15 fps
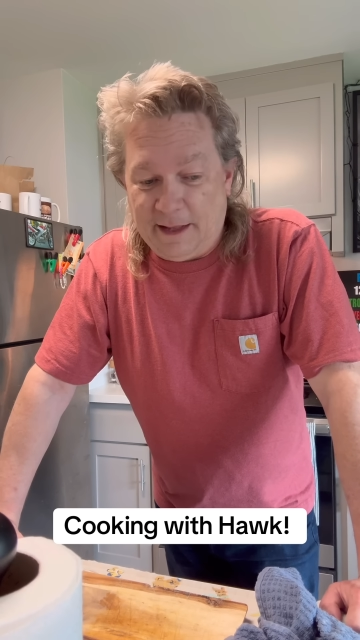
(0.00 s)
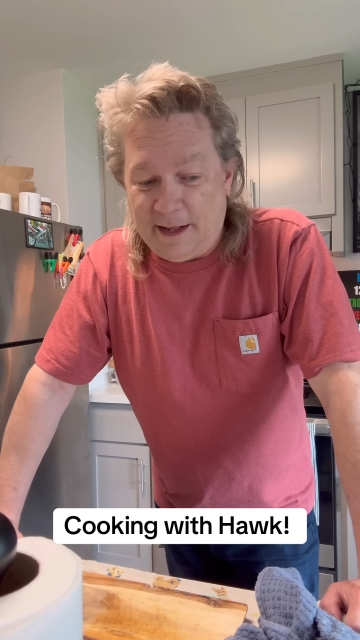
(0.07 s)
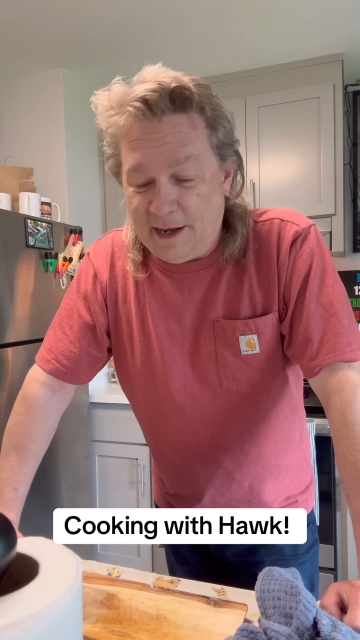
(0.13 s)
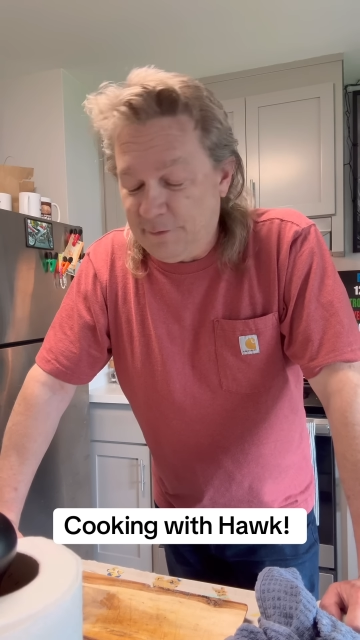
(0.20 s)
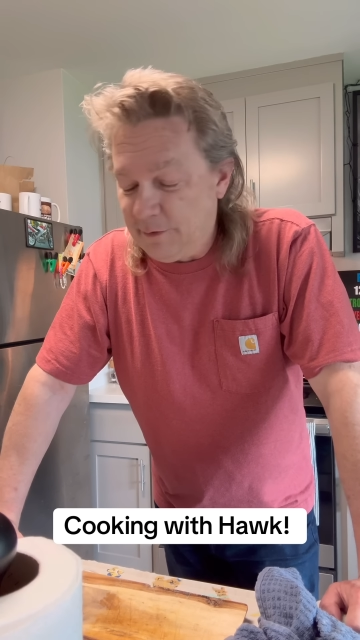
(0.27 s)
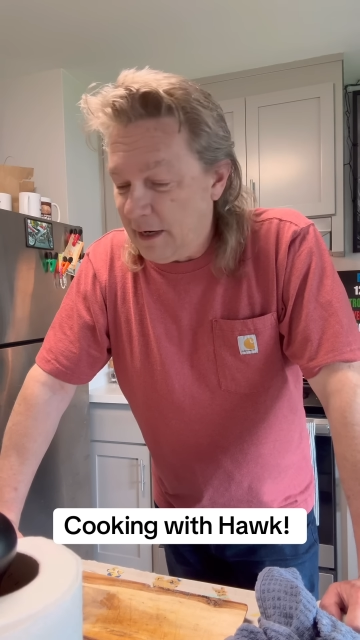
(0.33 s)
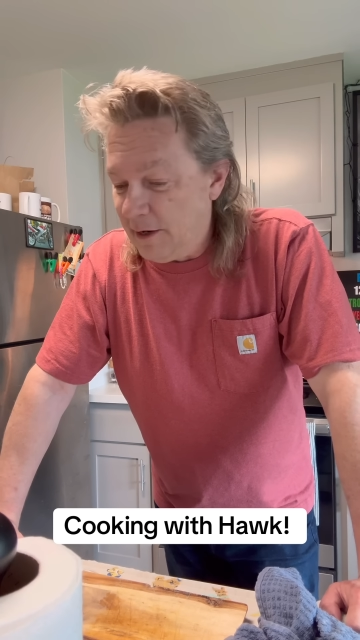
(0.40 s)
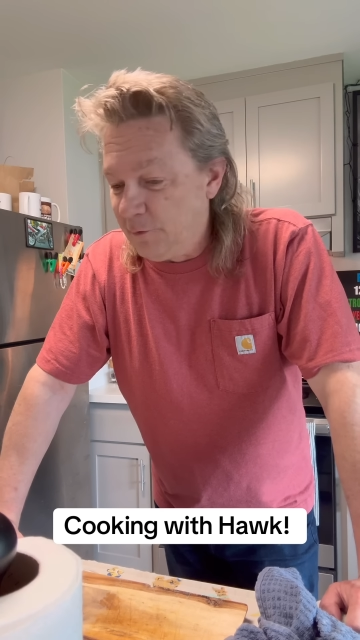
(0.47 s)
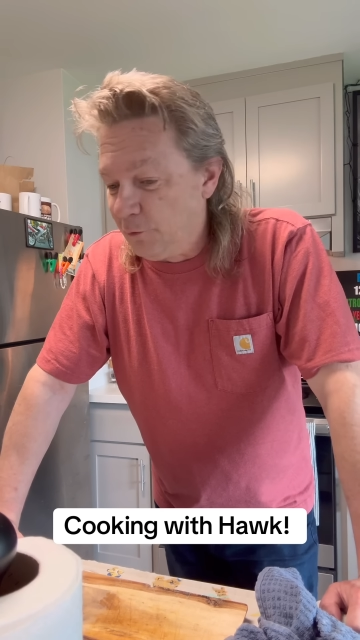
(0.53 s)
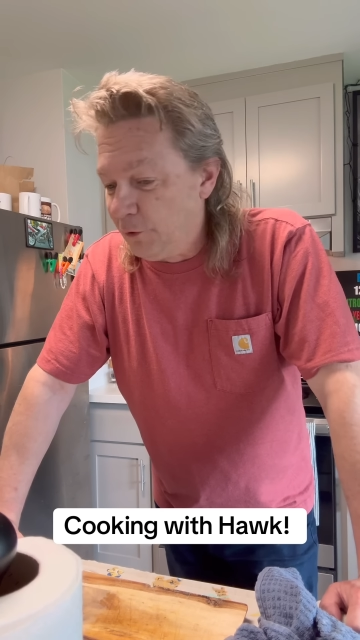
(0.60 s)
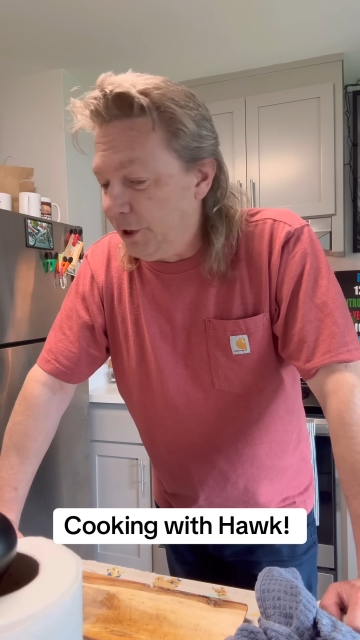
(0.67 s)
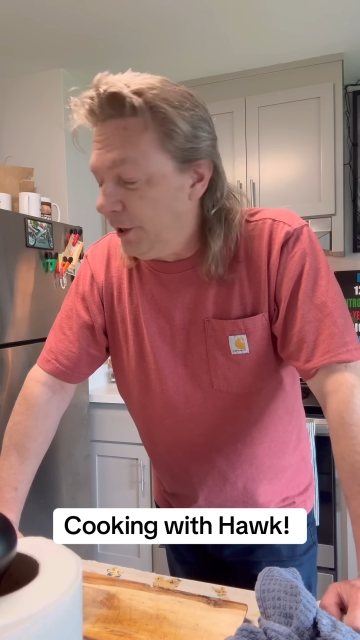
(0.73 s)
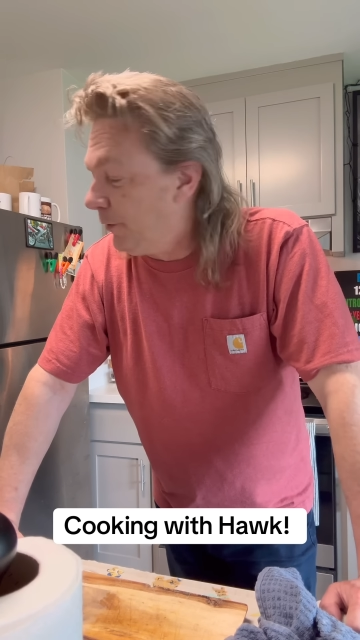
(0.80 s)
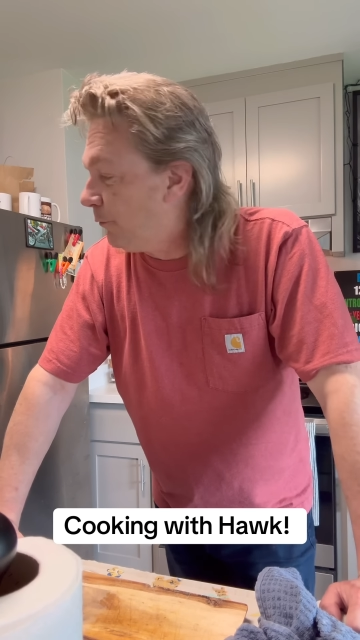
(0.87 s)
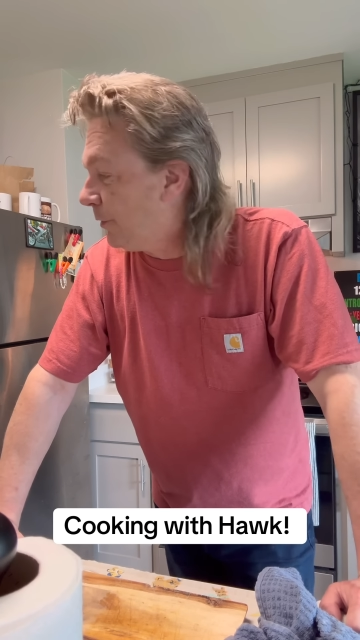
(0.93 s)
I
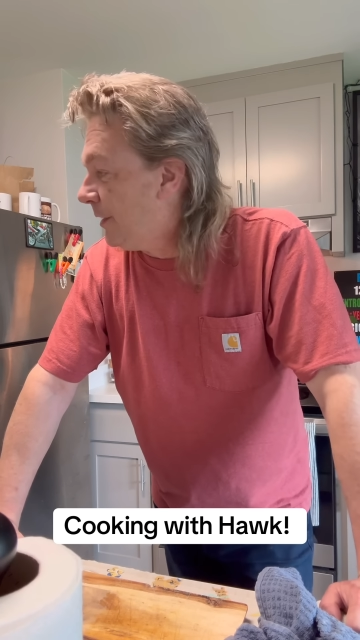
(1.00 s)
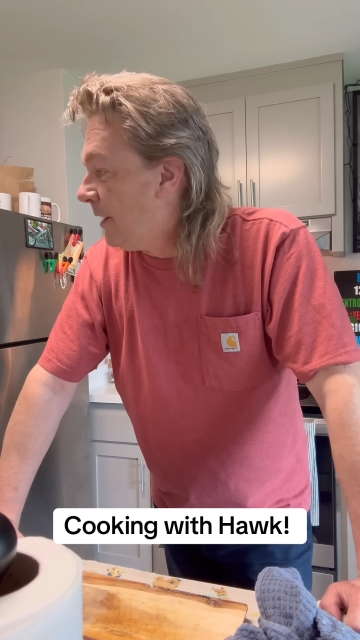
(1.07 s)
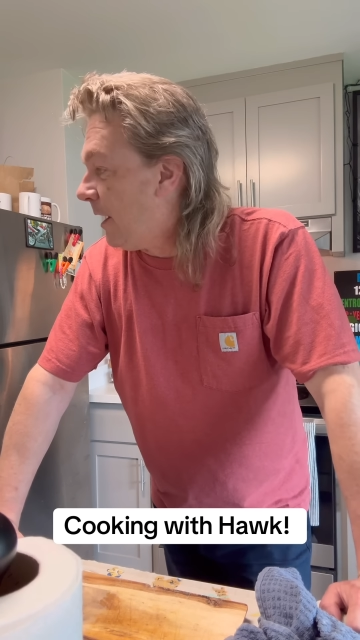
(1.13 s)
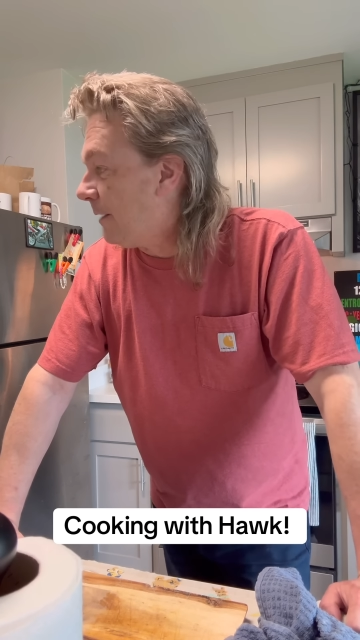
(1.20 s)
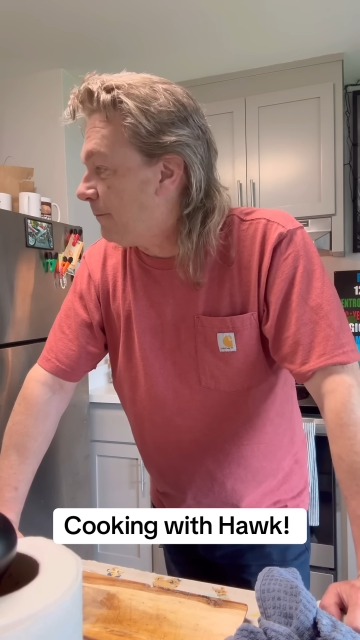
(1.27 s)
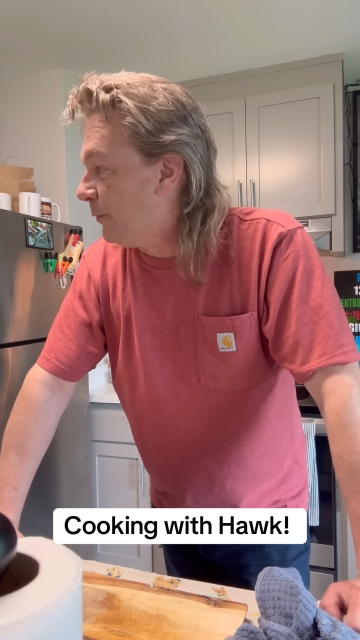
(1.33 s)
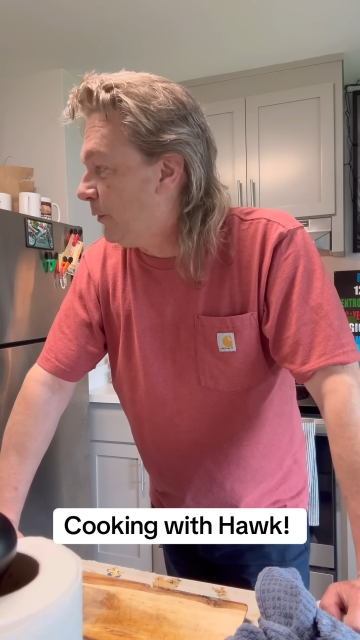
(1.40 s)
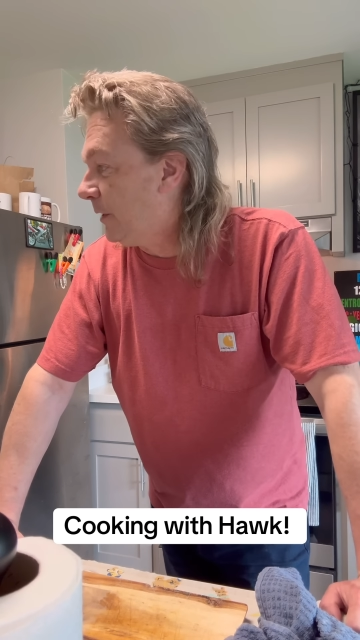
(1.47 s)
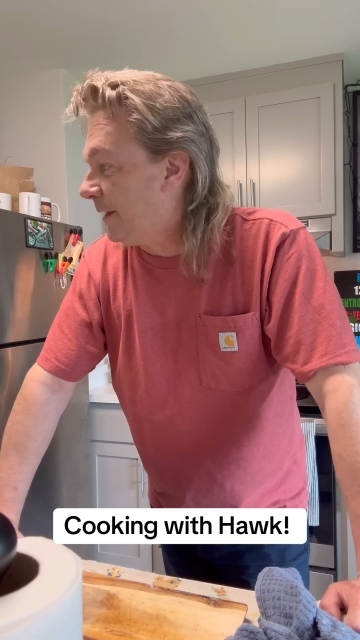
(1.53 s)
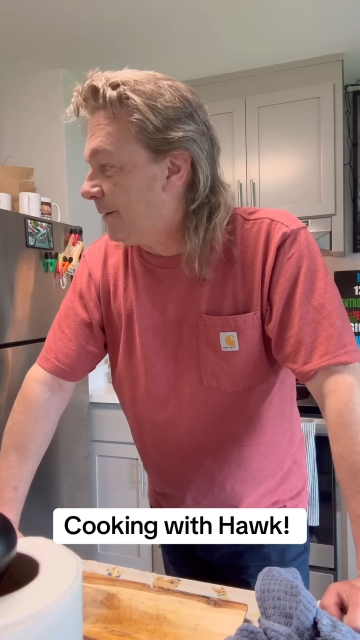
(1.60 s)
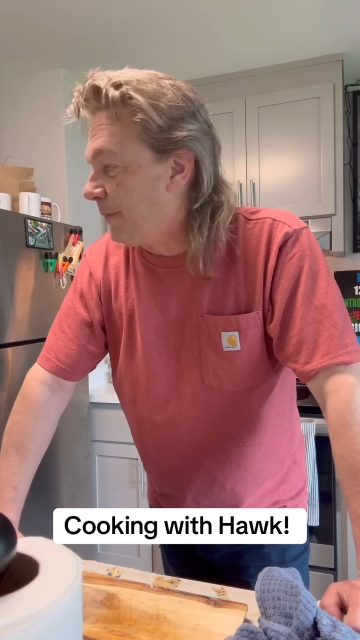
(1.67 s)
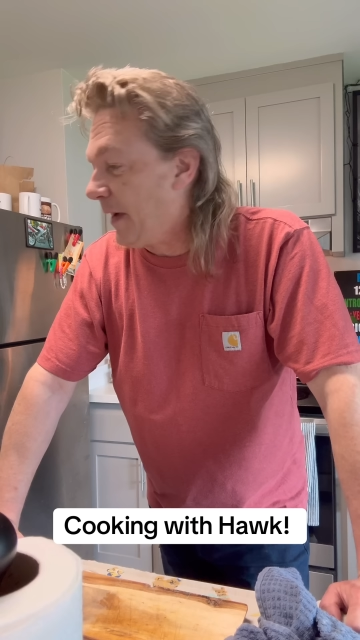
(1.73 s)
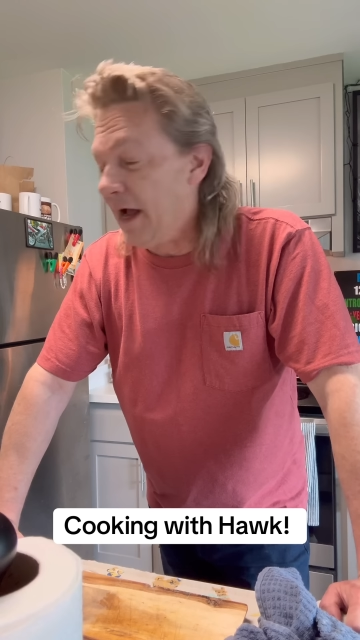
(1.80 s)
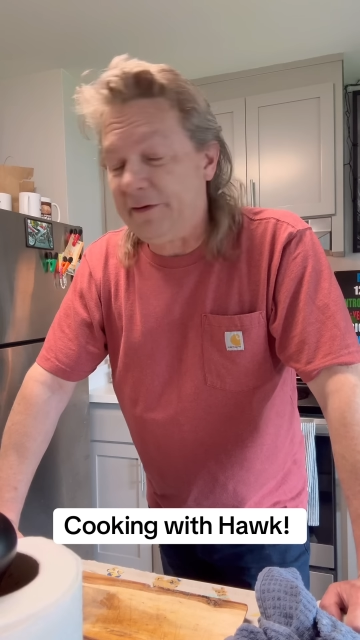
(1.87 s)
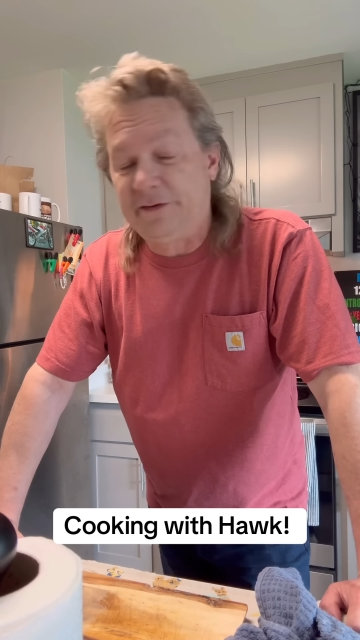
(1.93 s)
really would not put
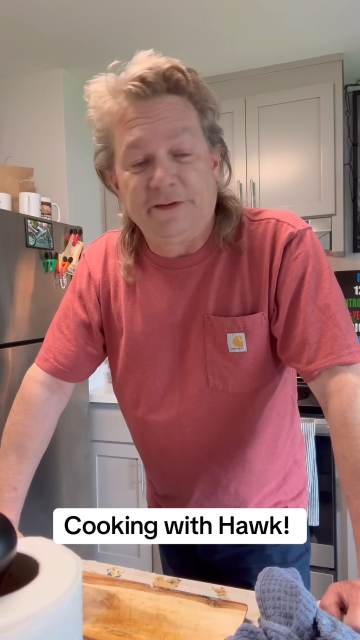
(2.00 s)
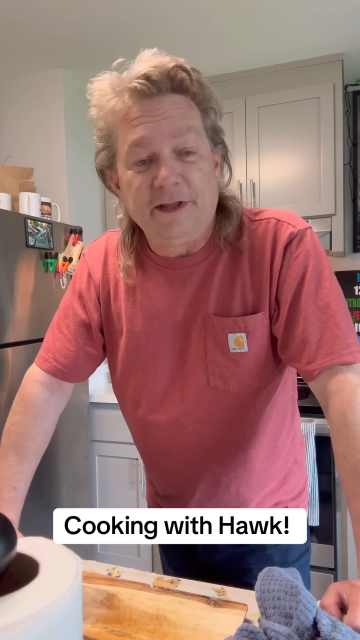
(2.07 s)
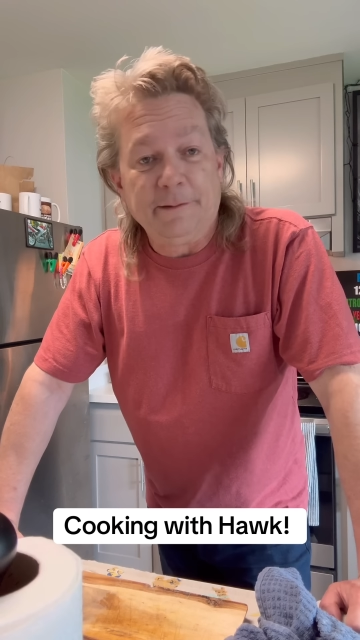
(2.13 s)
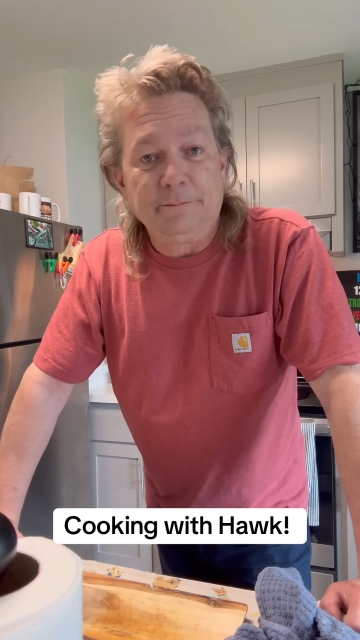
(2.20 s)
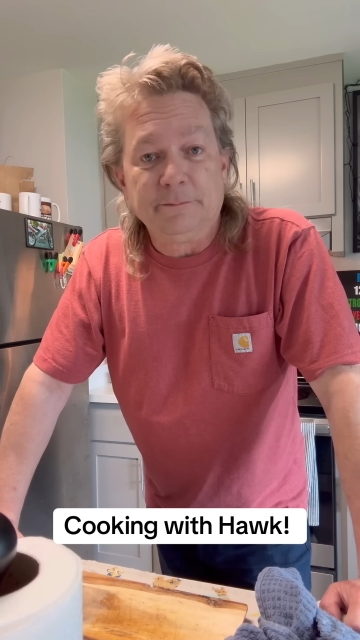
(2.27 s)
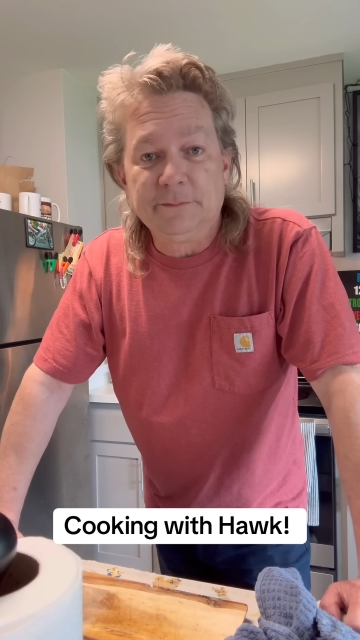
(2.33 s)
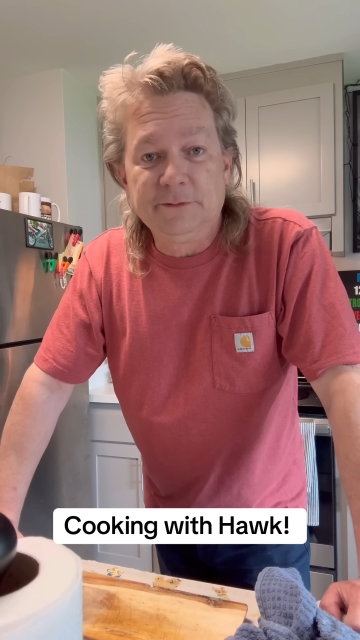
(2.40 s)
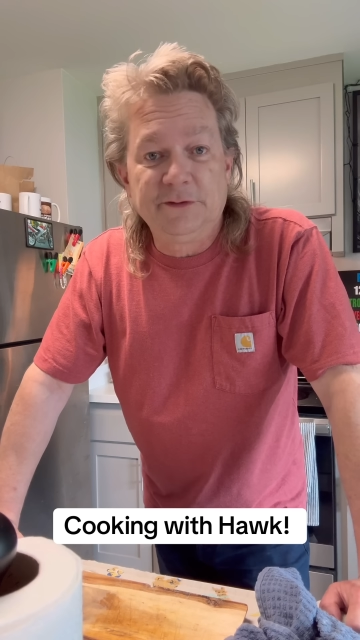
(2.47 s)
it past them